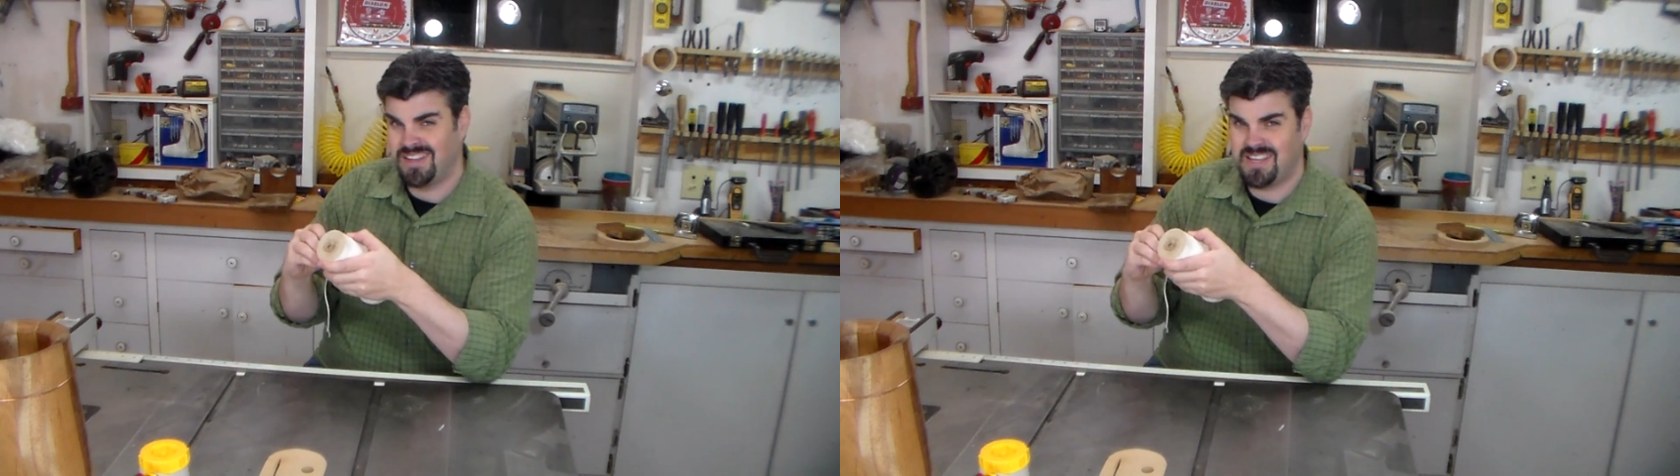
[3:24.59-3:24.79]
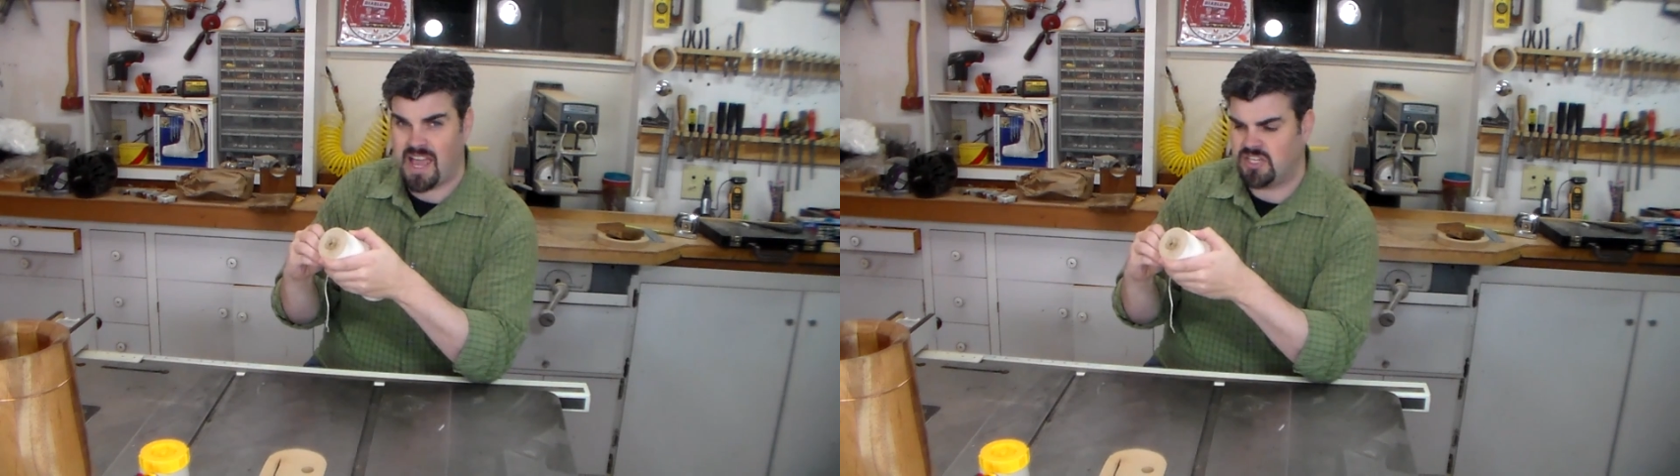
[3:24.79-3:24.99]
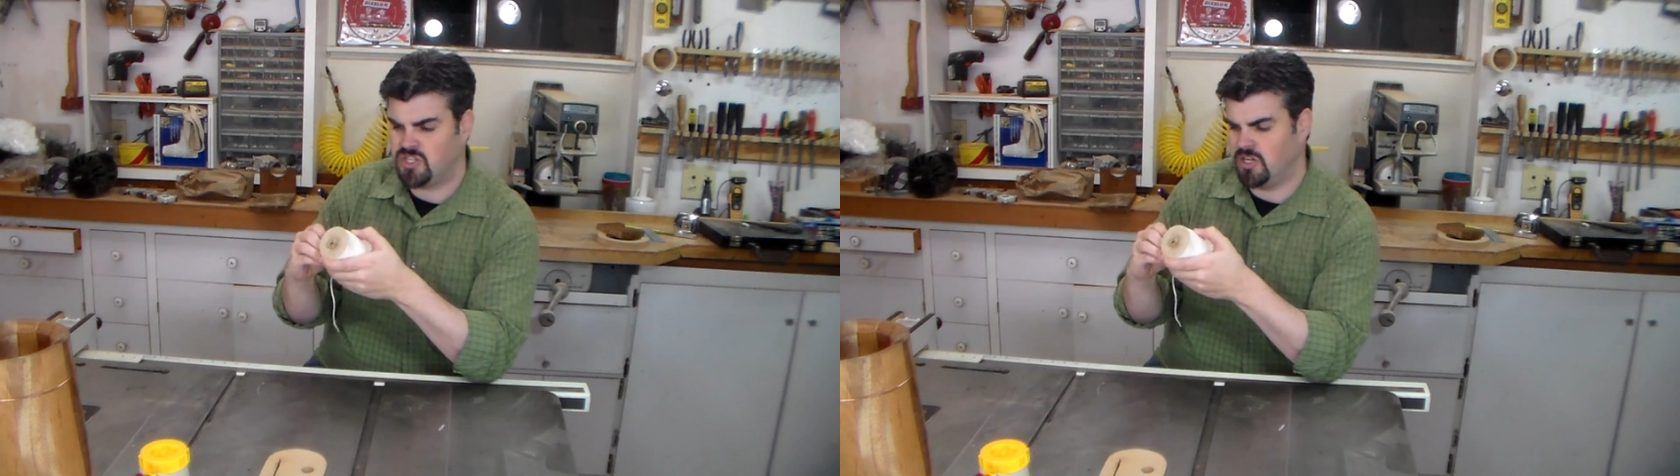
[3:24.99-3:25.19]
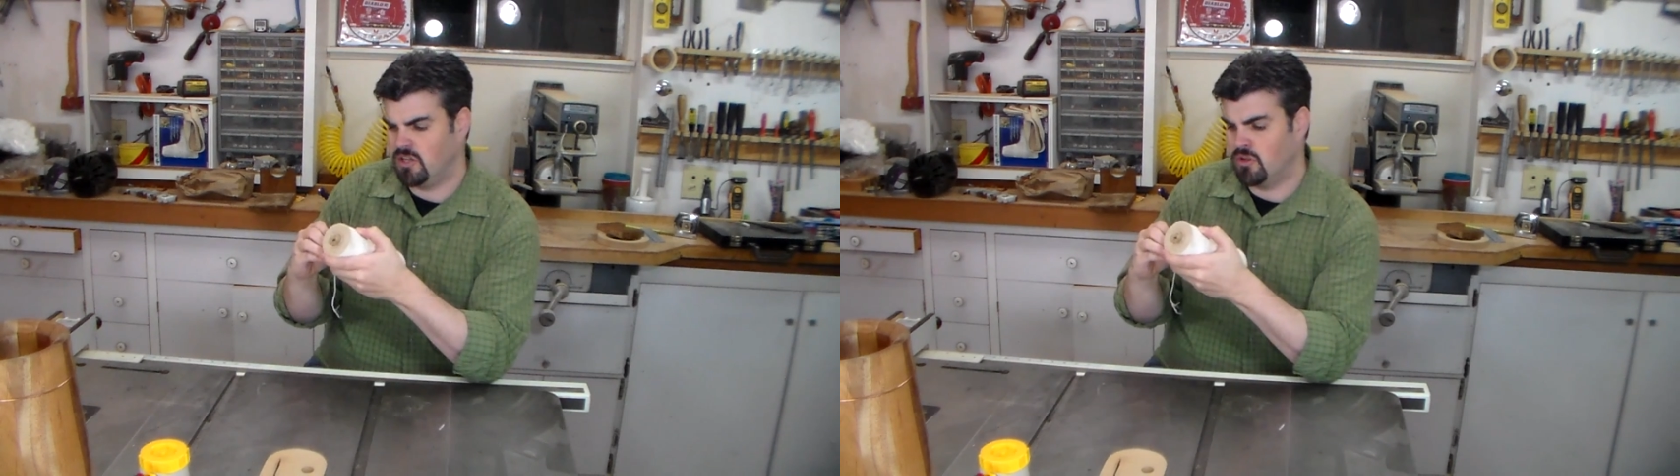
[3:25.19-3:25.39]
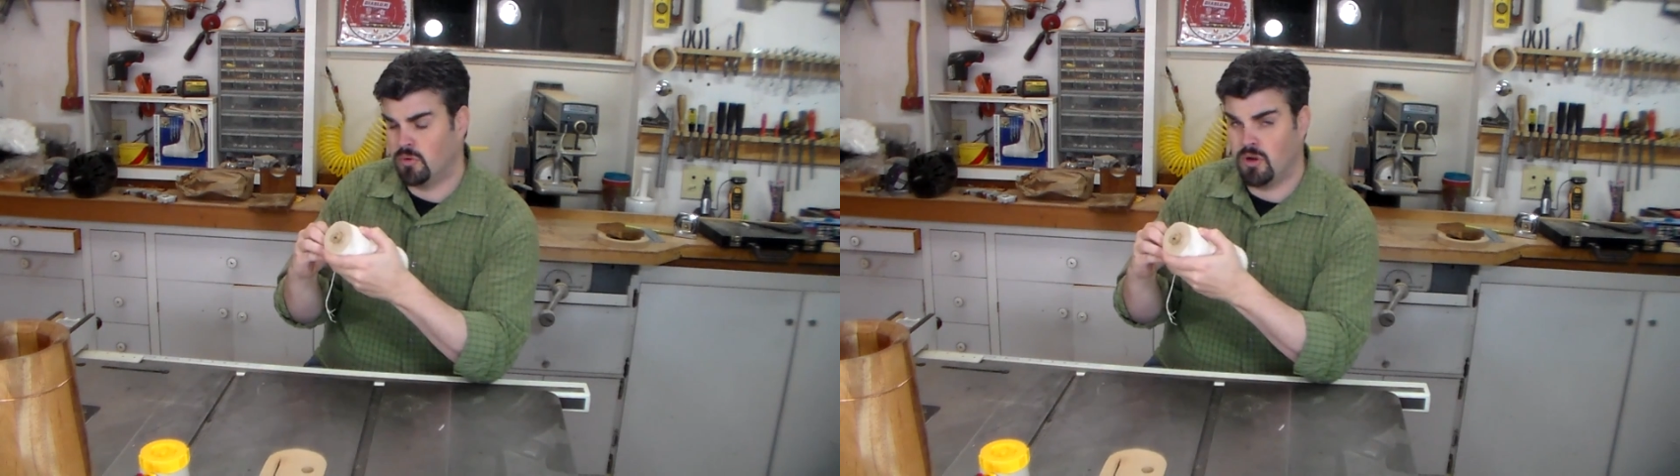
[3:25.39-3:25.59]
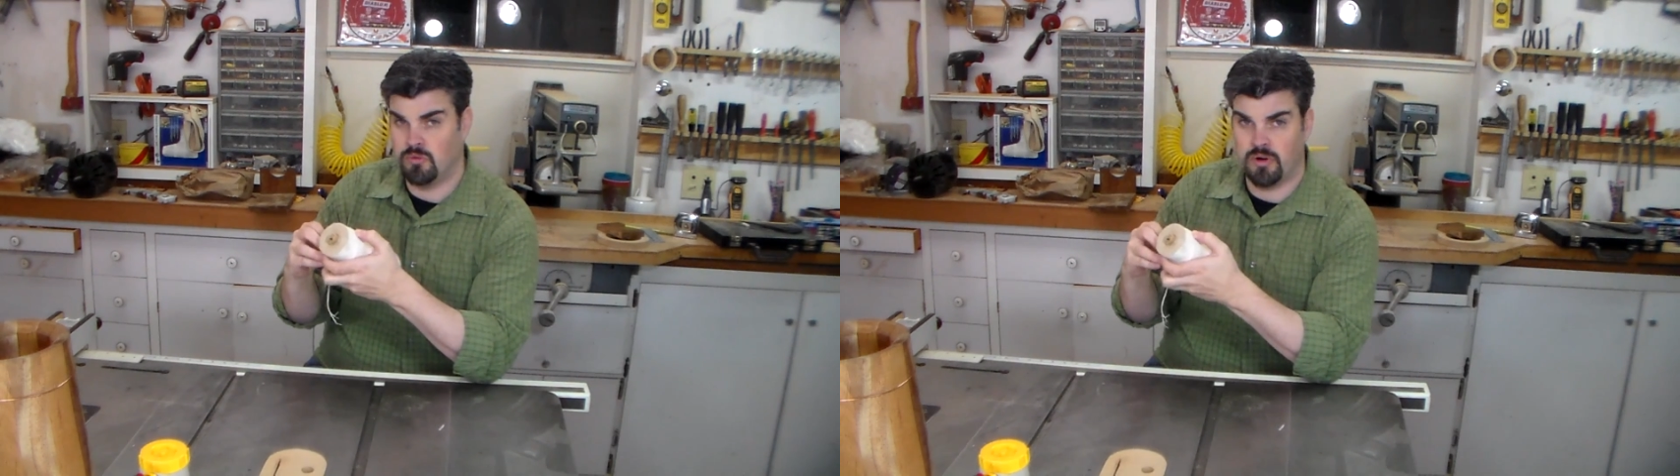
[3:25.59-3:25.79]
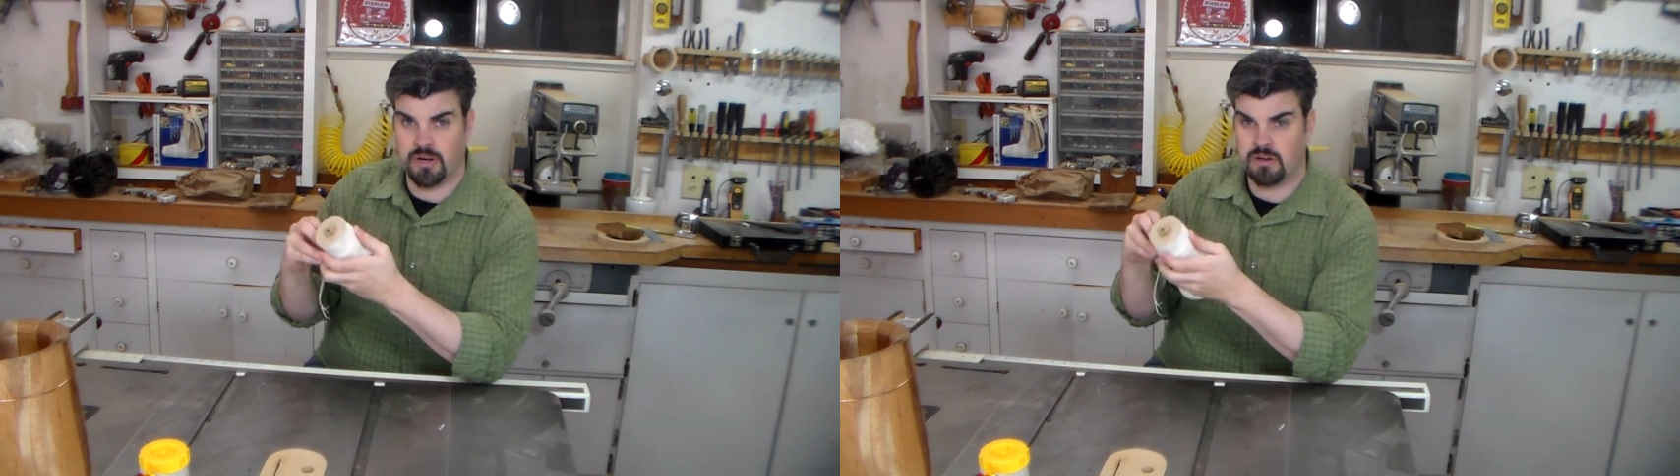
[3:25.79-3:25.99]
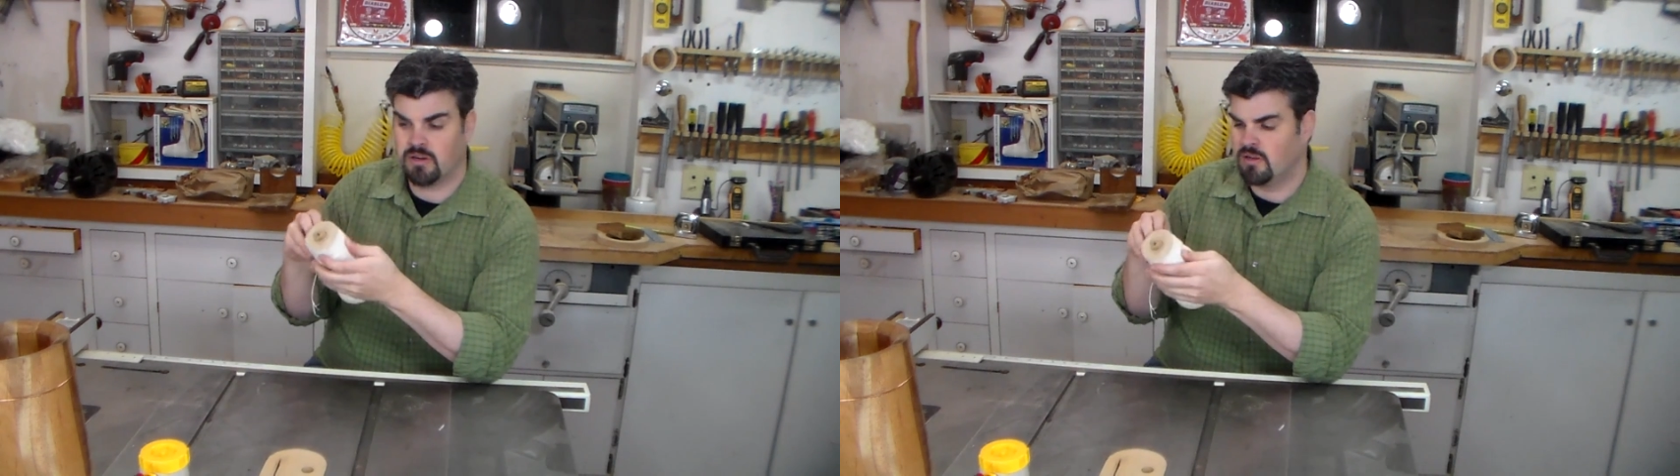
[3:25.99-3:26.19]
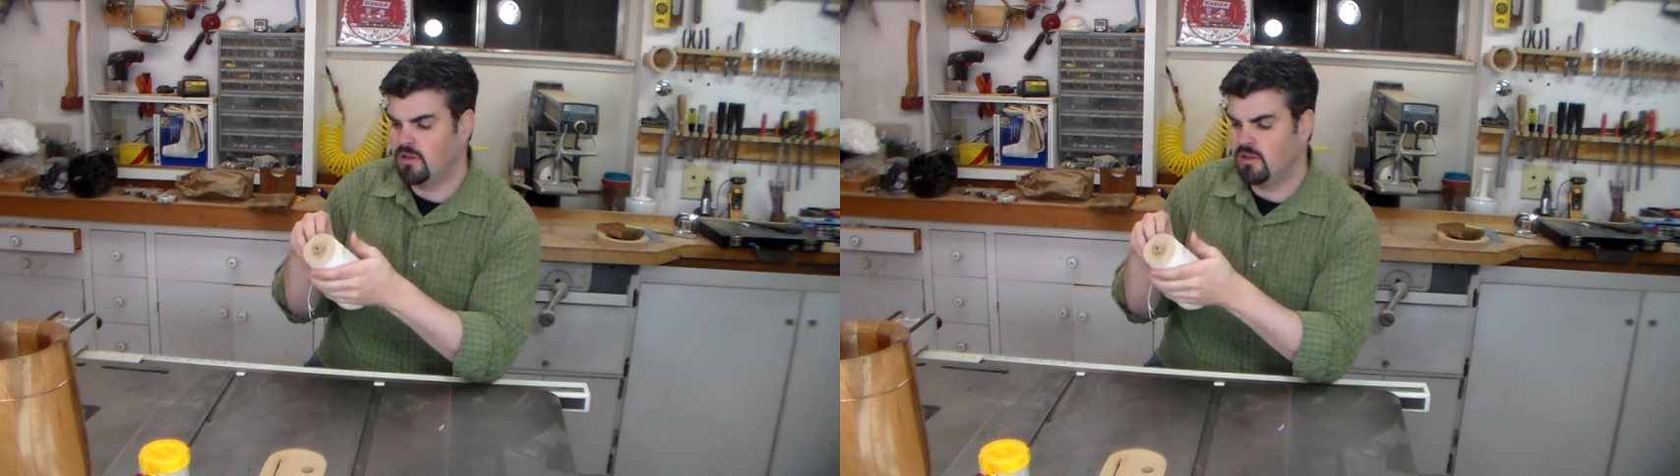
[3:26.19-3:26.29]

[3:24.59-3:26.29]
catching the Roadrunner.